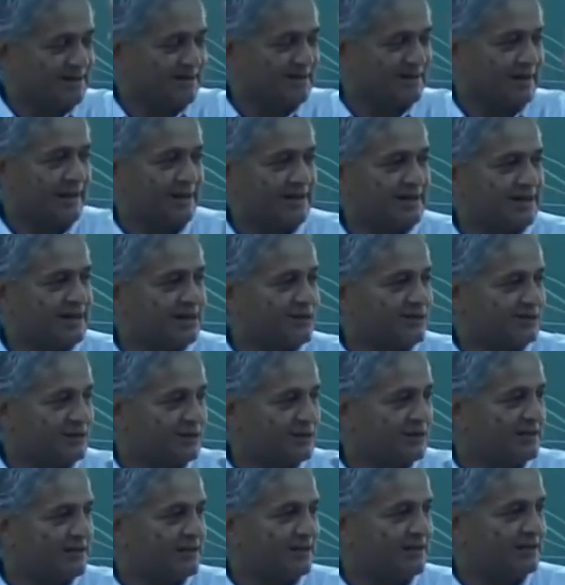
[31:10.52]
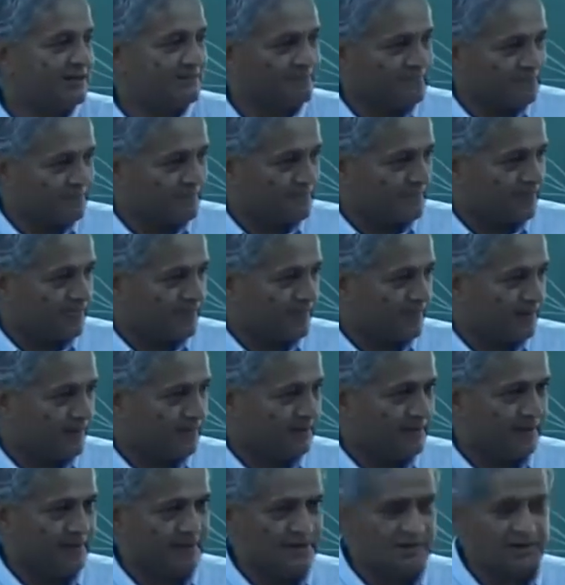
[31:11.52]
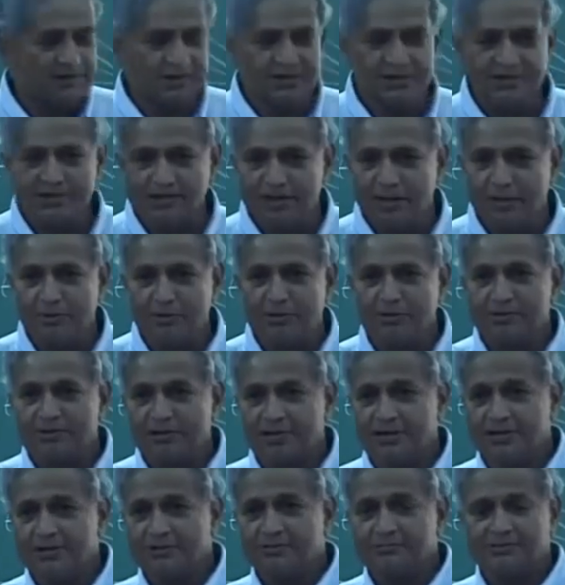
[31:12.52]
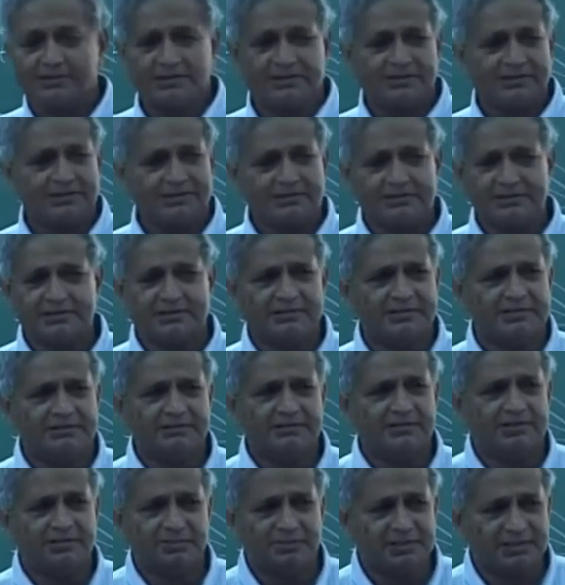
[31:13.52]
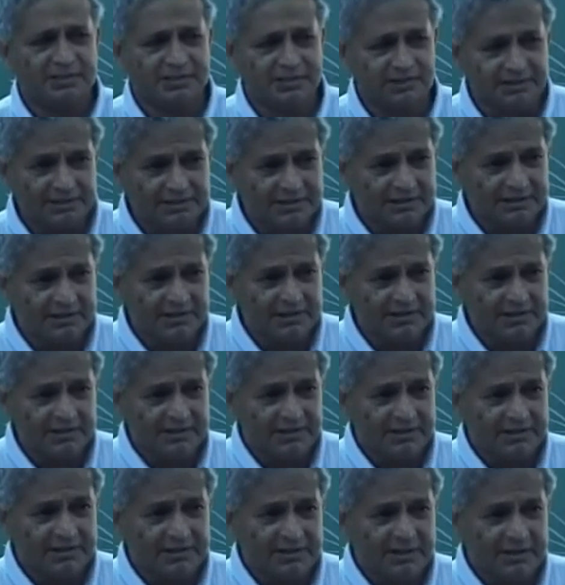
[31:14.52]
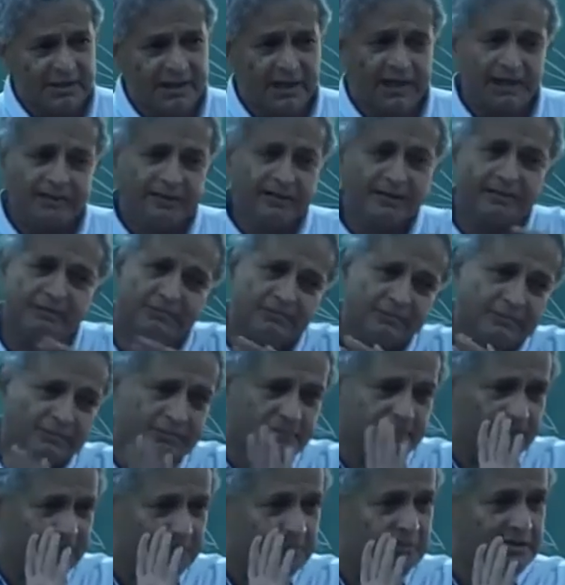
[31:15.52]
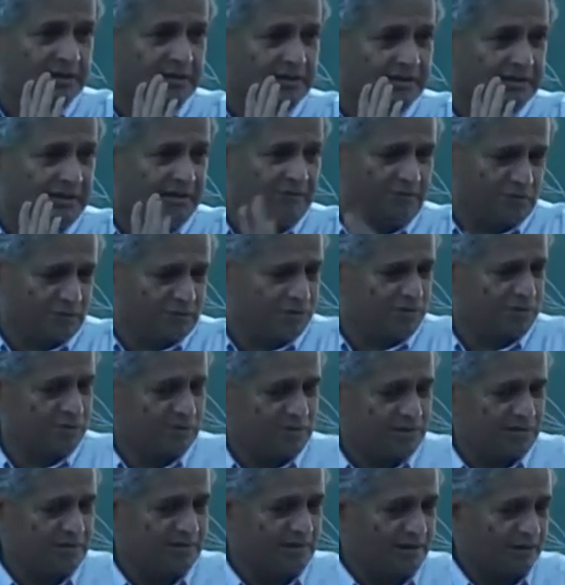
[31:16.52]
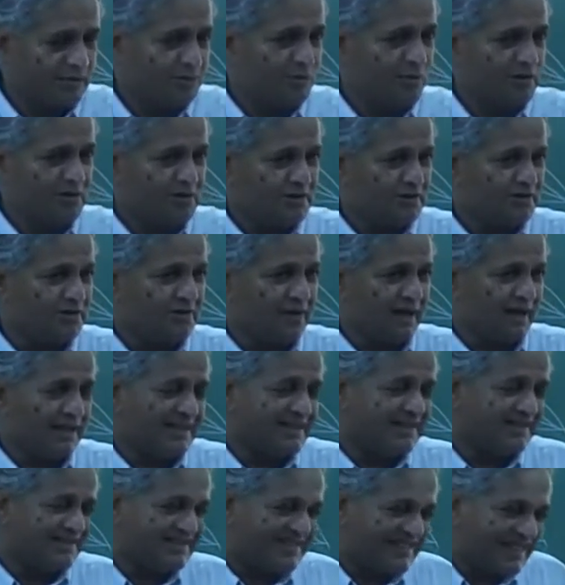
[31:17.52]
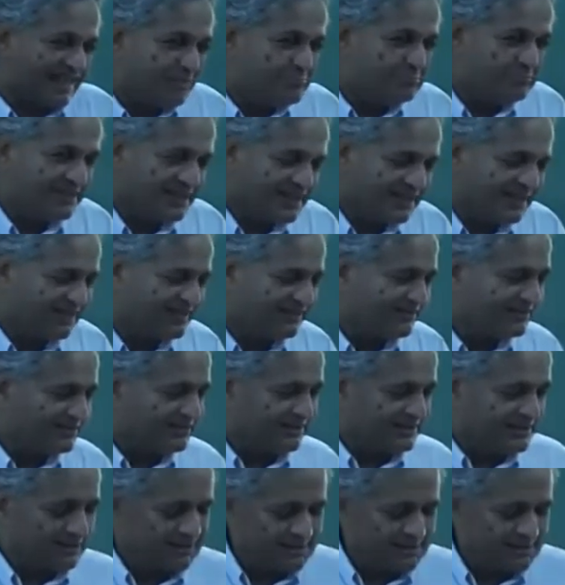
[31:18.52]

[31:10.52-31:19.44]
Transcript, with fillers: that contra rotating the Russians Kamov helicopter they have experienced and they make of course, US now wants to call the same thing